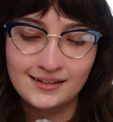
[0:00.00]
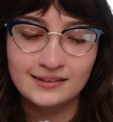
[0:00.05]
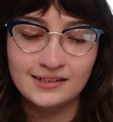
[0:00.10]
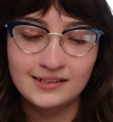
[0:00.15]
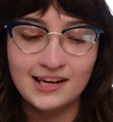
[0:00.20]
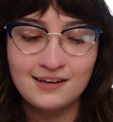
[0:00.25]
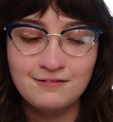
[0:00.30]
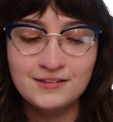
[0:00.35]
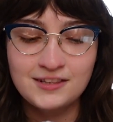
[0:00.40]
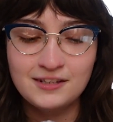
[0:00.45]

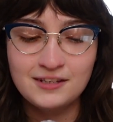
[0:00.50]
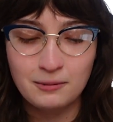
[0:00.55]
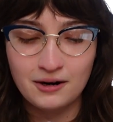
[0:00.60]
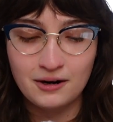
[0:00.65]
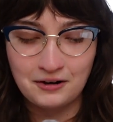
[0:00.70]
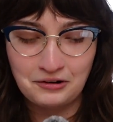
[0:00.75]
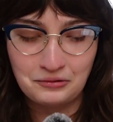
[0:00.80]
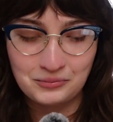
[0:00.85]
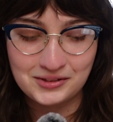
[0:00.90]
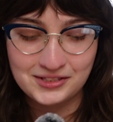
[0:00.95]
Life in the
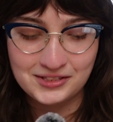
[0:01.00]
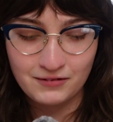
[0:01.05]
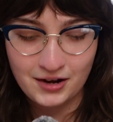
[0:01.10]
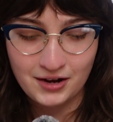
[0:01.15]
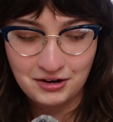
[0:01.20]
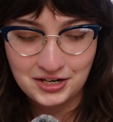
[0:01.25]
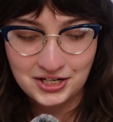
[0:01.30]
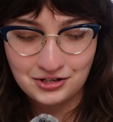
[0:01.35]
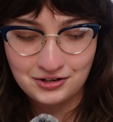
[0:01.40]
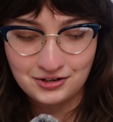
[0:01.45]
barn was
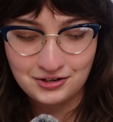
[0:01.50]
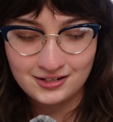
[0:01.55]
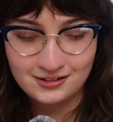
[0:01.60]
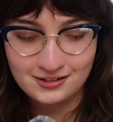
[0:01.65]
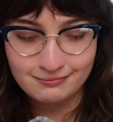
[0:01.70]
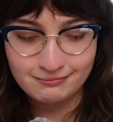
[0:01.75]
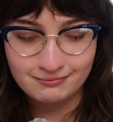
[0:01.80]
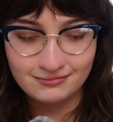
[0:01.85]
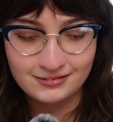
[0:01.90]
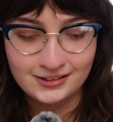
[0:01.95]
very good.
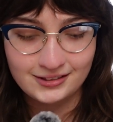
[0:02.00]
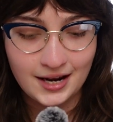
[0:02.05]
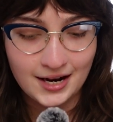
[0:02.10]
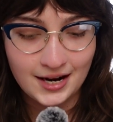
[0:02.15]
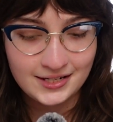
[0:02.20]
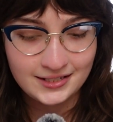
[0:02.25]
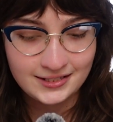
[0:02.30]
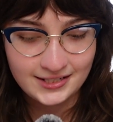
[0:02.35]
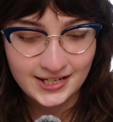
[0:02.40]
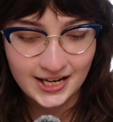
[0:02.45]

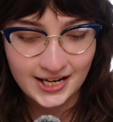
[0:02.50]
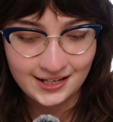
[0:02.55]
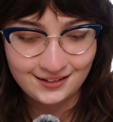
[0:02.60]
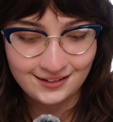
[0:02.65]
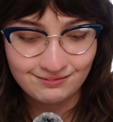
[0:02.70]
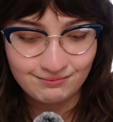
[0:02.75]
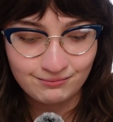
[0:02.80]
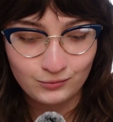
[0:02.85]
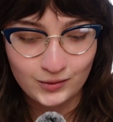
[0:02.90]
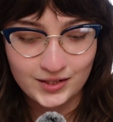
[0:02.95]
Night and day,
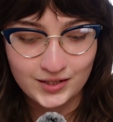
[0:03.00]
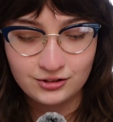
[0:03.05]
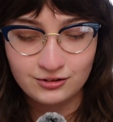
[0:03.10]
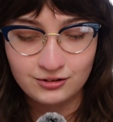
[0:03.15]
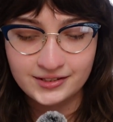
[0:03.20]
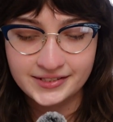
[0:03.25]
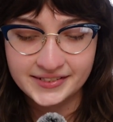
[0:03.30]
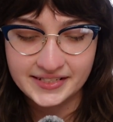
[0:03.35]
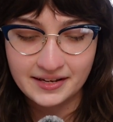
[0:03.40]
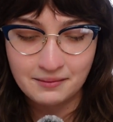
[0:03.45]
winter
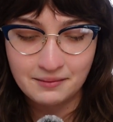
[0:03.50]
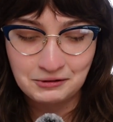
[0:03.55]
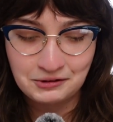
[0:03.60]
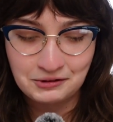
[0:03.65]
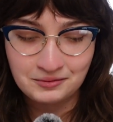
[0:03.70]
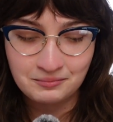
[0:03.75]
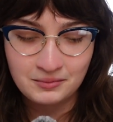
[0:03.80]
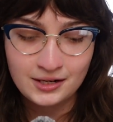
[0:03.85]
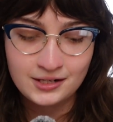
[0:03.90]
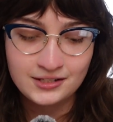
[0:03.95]
and
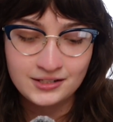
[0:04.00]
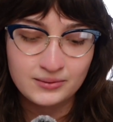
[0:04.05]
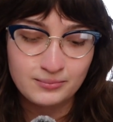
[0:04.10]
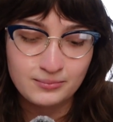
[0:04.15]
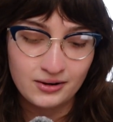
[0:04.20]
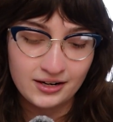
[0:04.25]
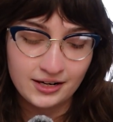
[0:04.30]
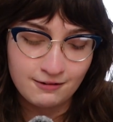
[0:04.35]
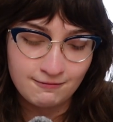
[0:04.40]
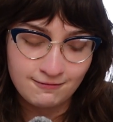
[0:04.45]
summer,
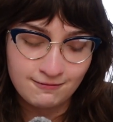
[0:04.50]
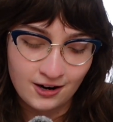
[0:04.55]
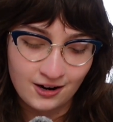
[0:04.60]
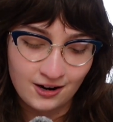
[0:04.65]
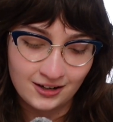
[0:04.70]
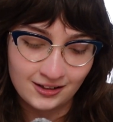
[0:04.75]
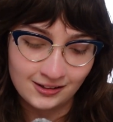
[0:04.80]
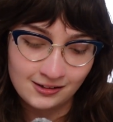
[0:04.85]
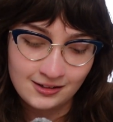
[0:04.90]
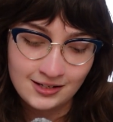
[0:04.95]
spring and
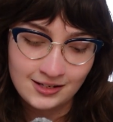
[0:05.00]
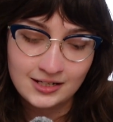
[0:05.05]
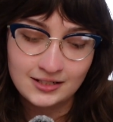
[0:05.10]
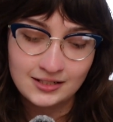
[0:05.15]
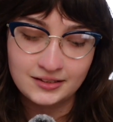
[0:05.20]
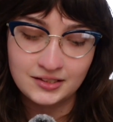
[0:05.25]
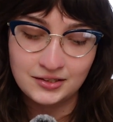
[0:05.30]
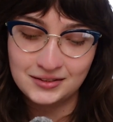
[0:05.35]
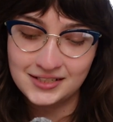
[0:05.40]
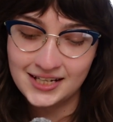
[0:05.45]
fall,
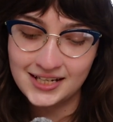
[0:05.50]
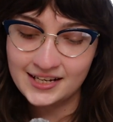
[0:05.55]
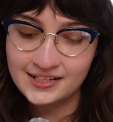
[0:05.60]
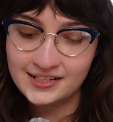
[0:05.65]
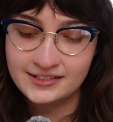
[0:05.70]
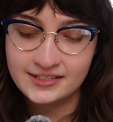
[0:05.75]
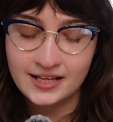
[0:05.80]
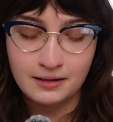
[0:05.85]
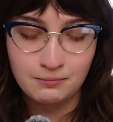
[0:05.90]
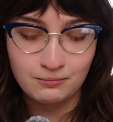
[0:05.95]
dull
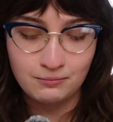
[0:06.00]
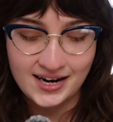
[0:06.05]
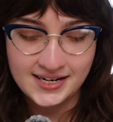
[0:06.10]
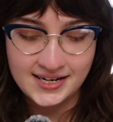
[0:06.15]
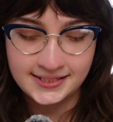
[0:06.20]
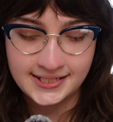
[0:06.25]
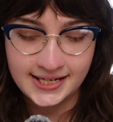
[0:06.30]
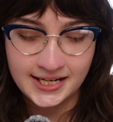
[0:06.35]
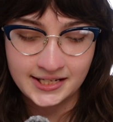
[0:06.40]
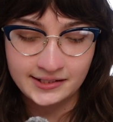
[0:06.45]
days and
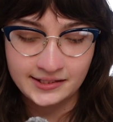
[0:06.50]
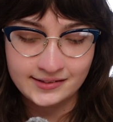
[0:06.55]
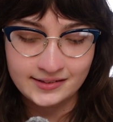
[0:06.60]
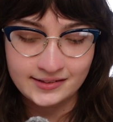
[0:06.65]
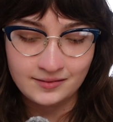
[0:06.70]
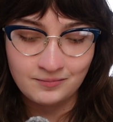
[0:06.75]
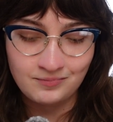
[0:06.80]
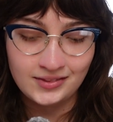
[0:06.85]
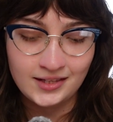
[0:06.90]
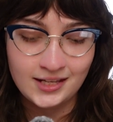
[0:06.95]
bright days.